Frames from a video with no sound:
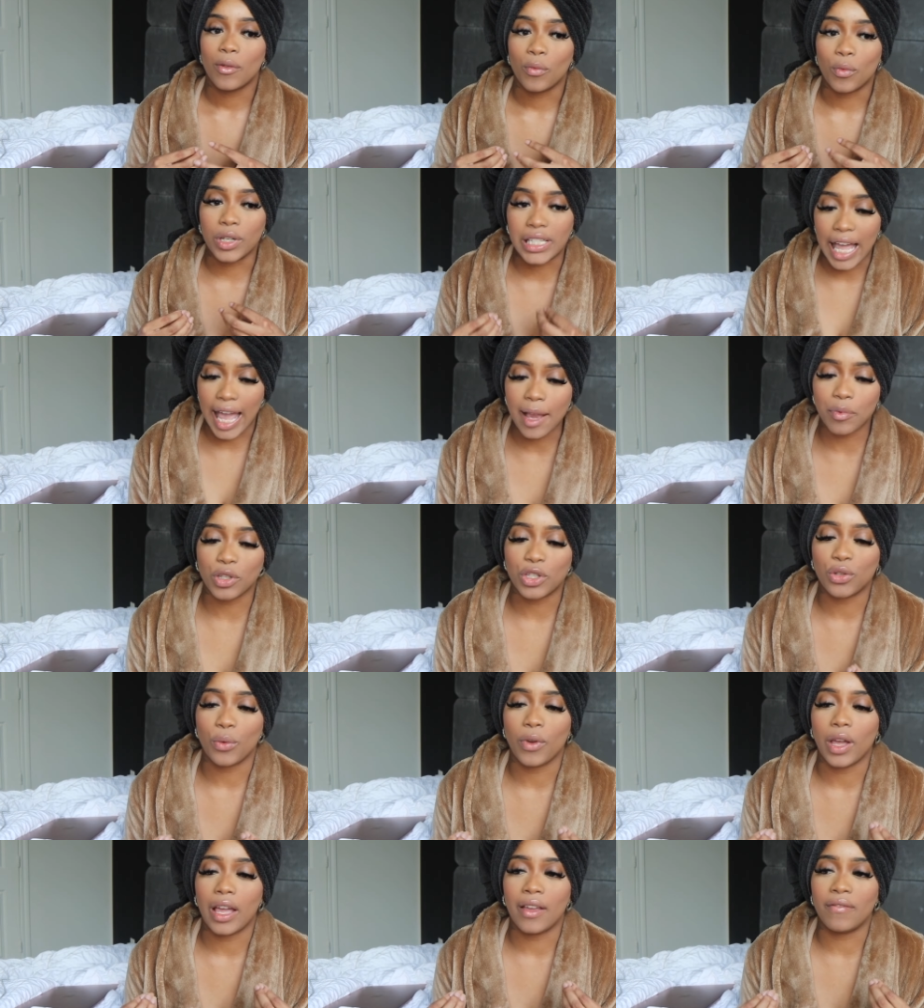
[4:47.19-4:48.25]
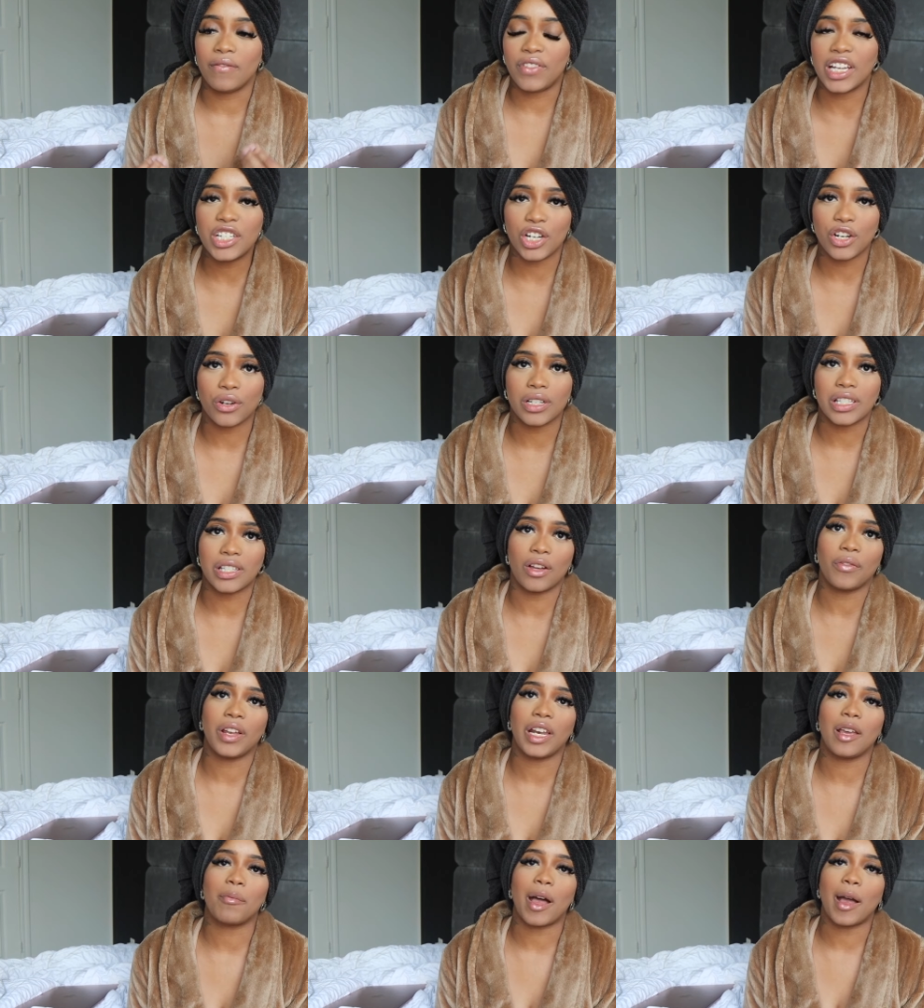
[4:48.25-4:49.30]
was able to envision yourself
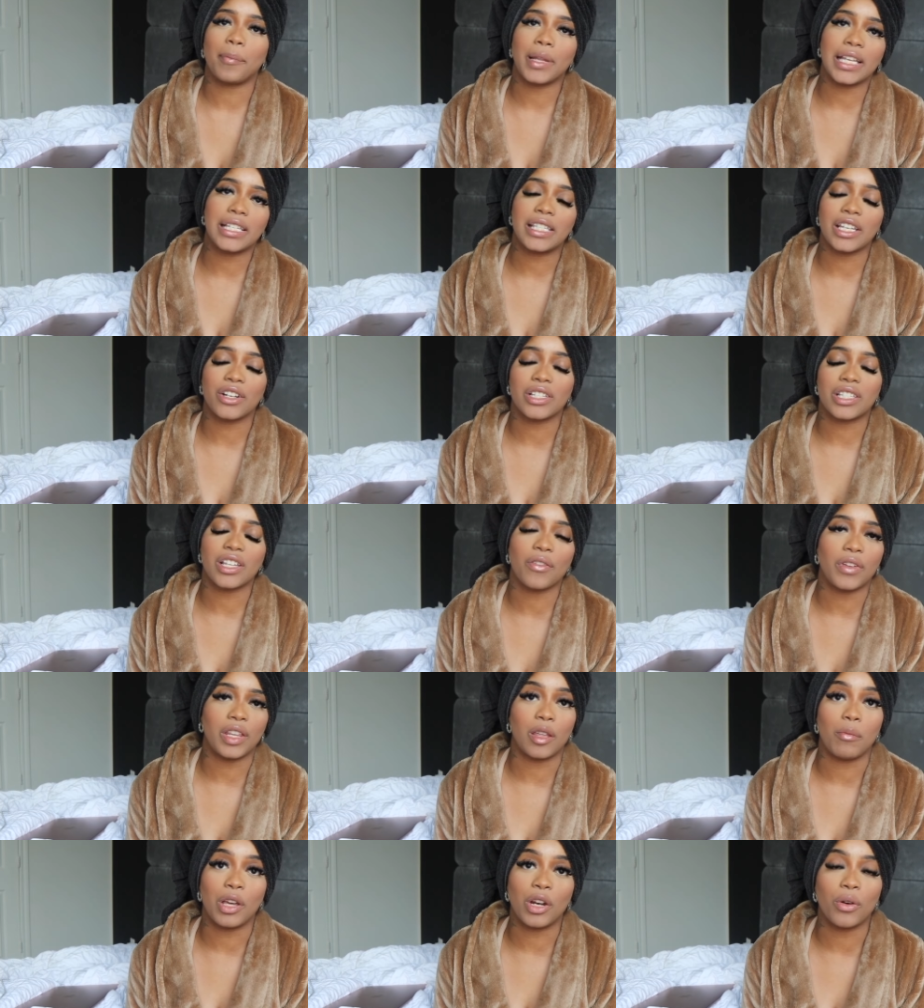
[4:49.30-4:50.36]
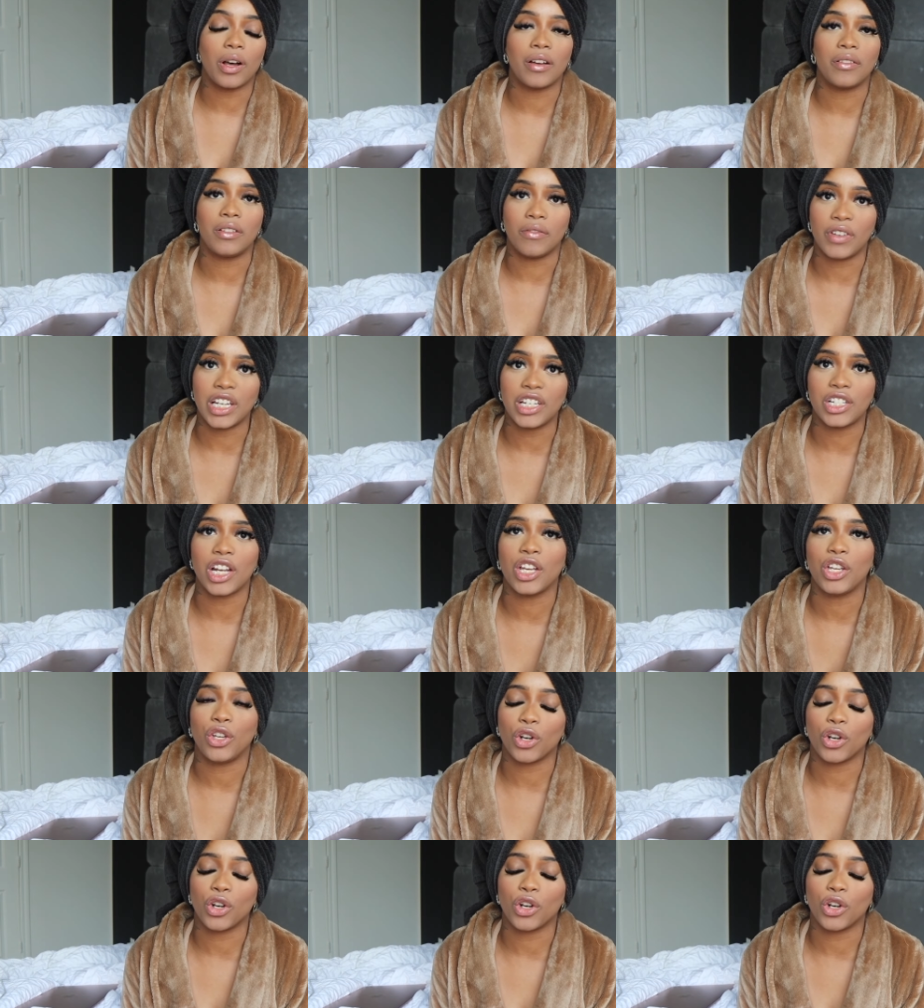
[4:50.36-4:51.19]
in it by placing yourself in the middle of the vision.